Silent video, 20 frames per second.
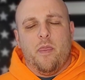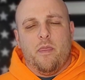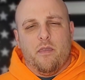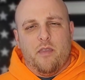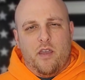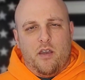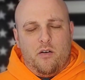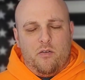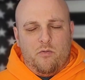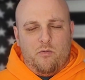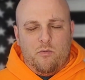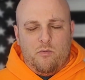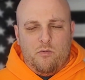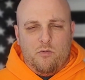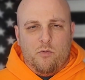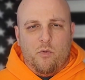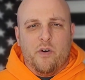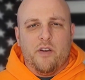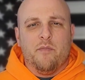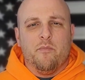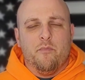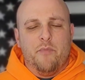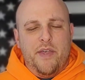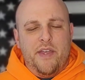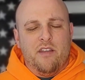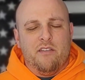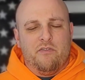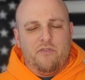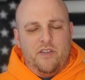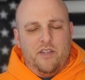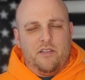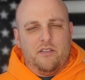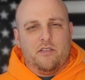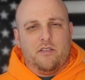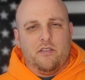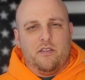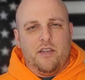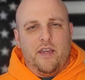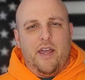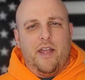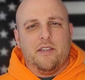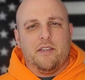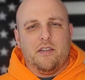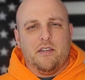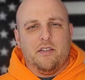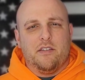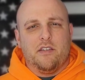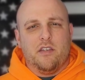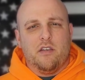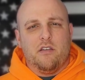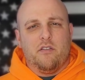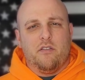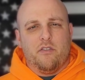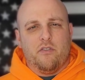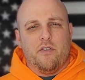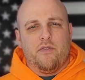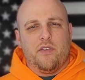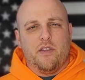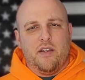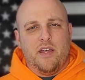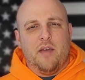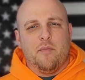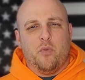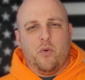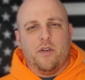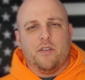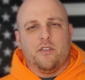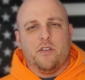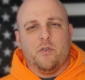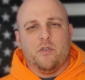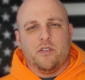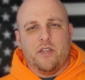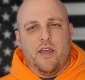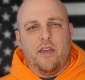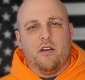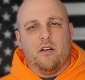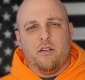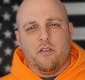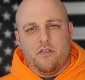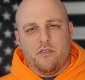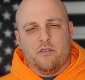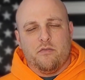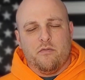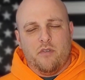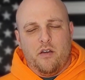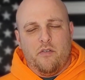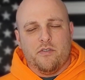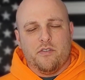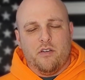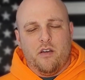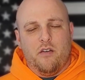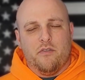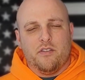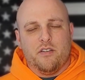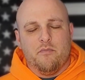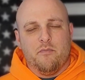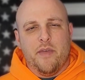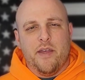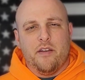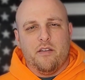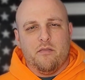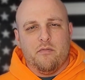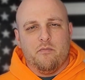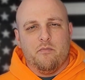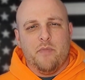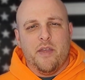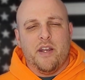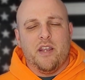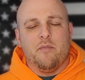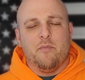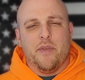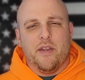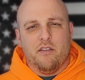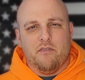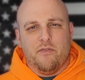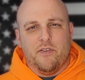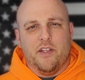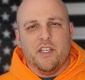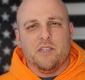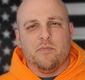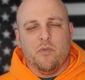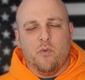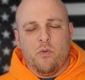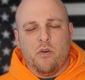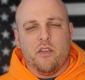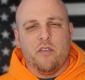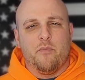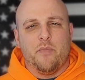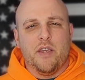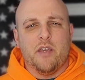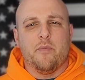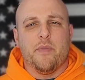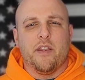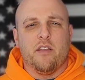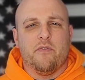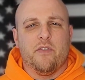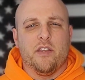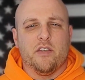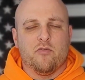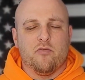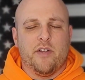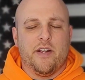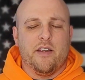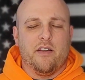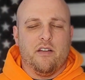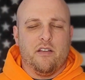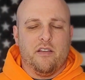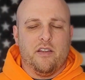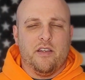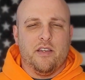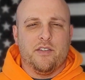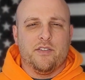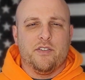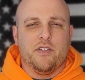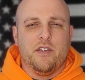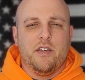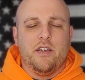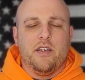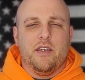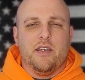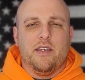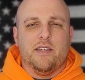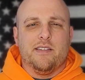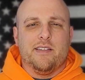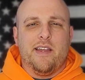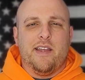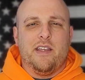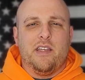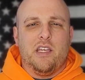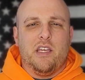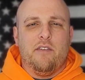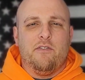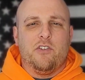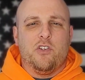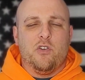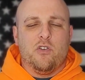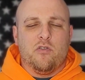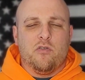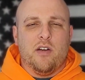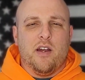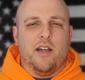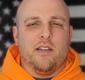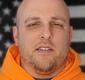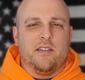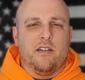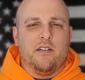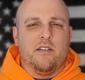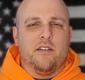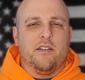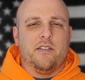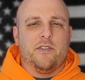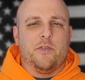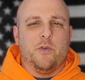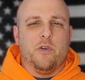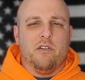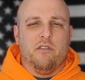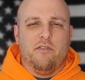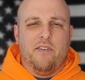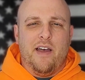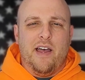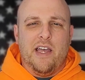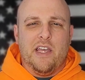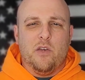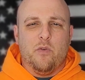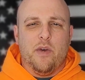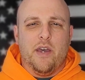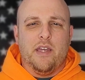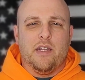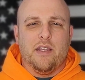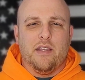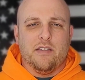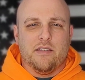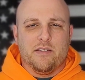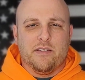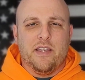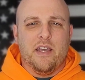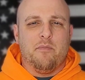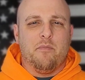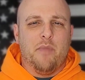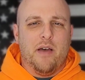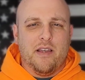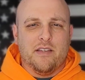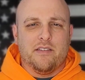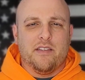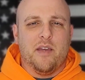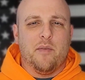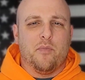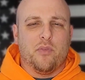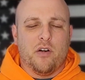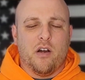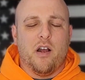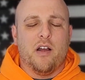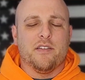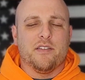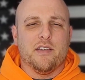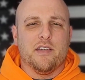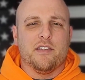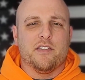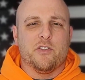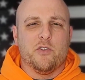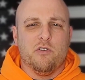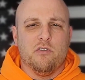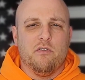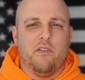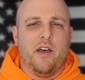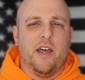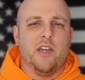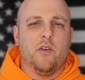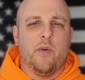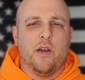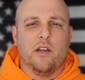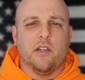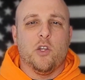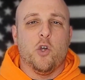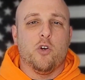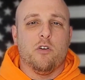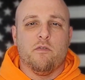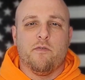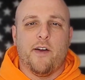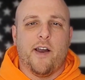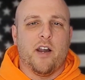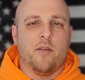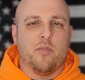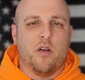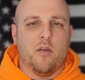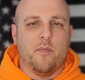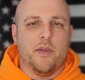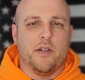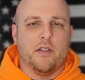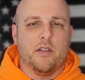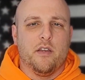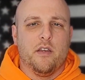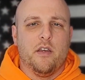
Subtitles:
Now, one benefit to the ANSI Z359.2 standard, there's obviously many benefits, but one of the big benefits related to this is that it gives you criteria to evaluate and step-by-step process to evaluate your local fire department.